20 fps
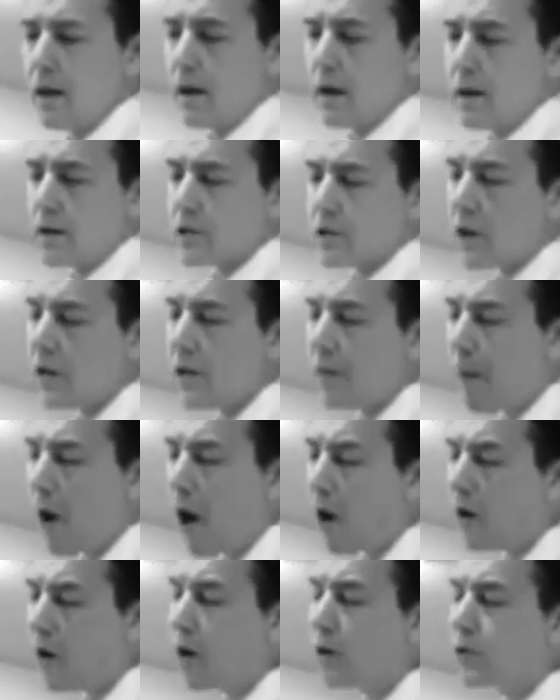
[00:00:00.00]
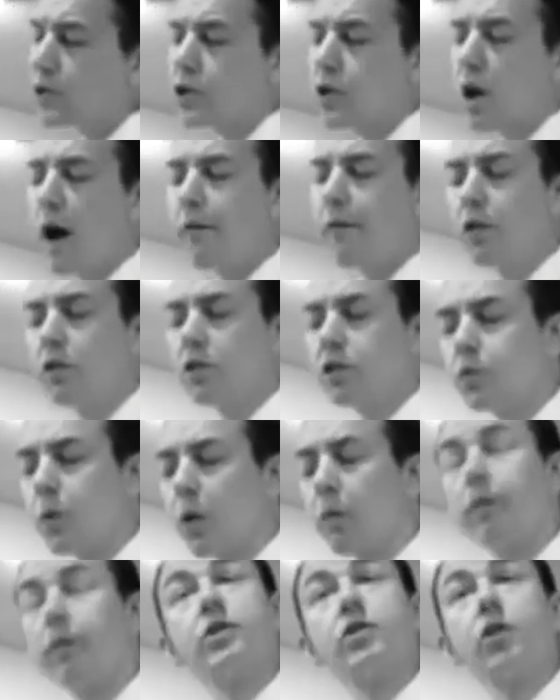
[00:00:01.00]
So the borrowed shovels
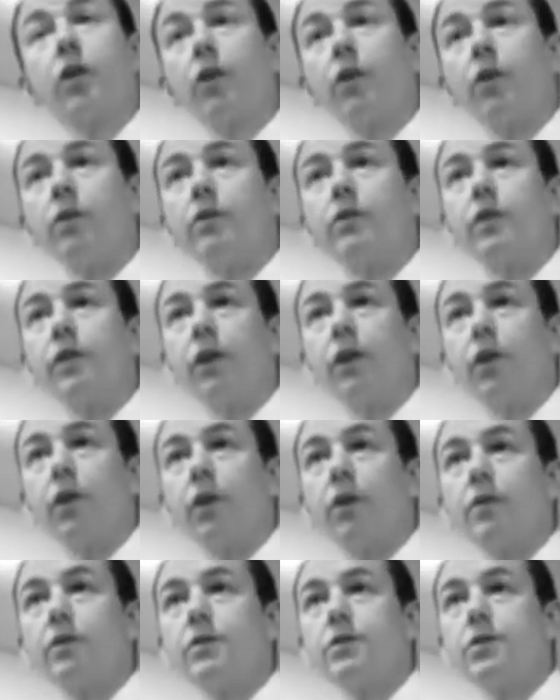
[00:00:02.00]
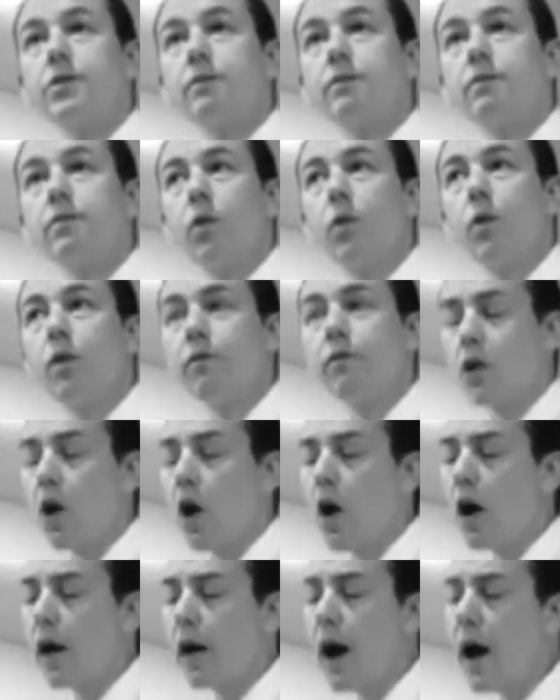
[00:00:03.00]
were returned to the nerds, who have
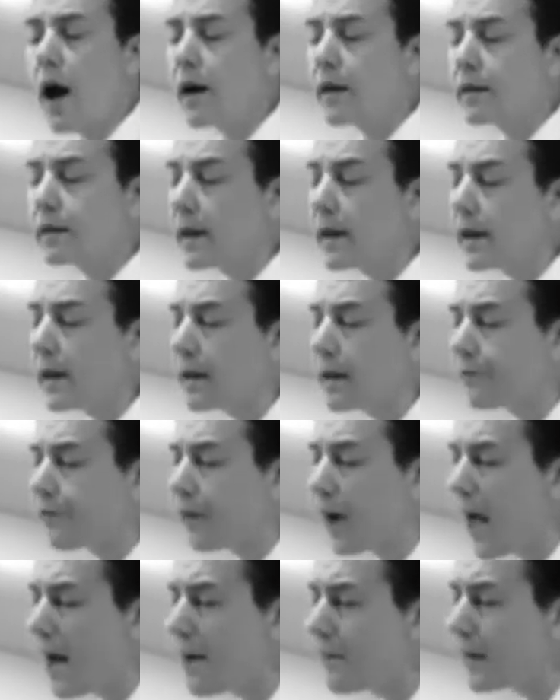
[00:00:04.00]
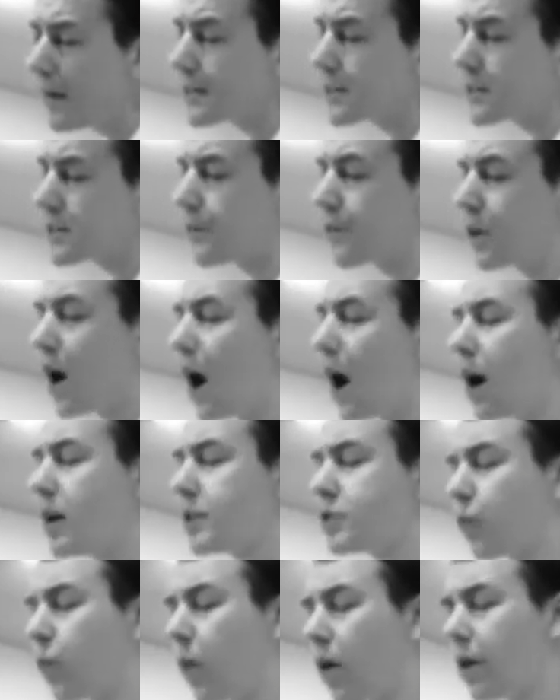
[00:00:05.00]
gone on digging for evidence of
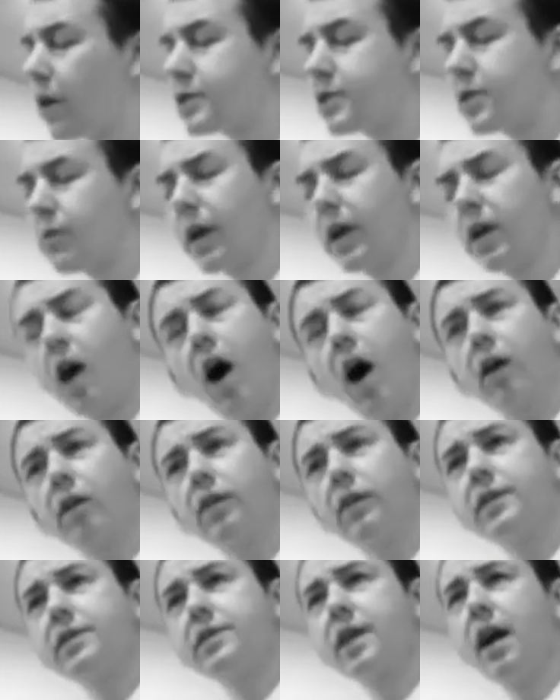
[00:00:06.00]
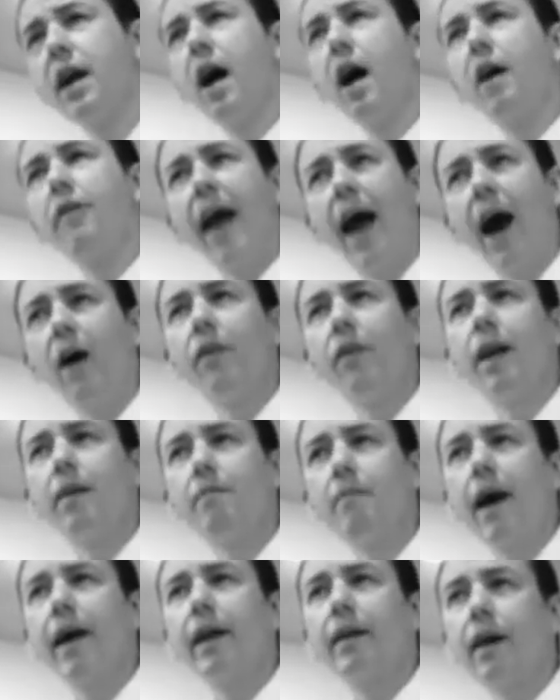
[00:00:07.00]
God's works, regardless of how they
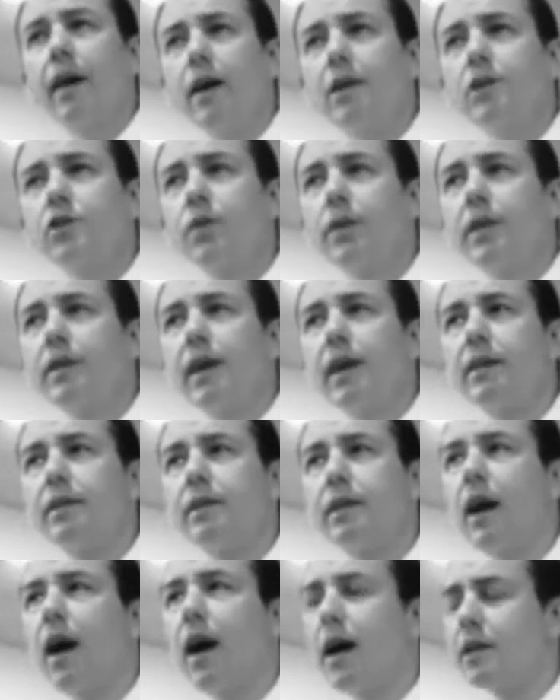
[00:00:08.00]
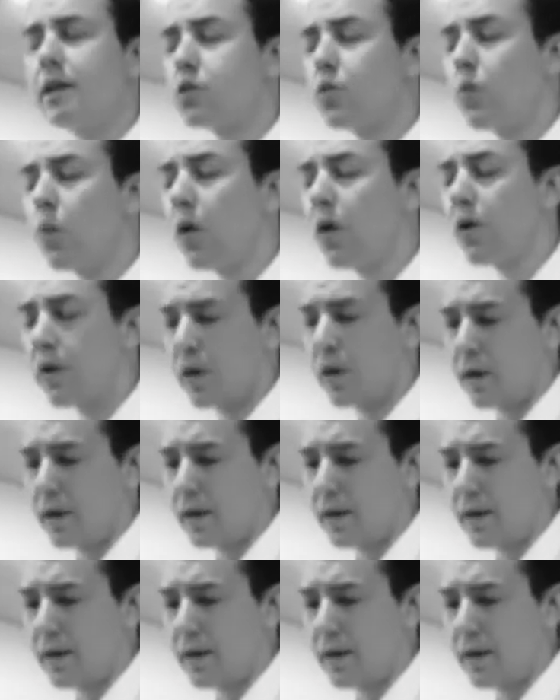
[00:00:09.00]
might contradict God's word.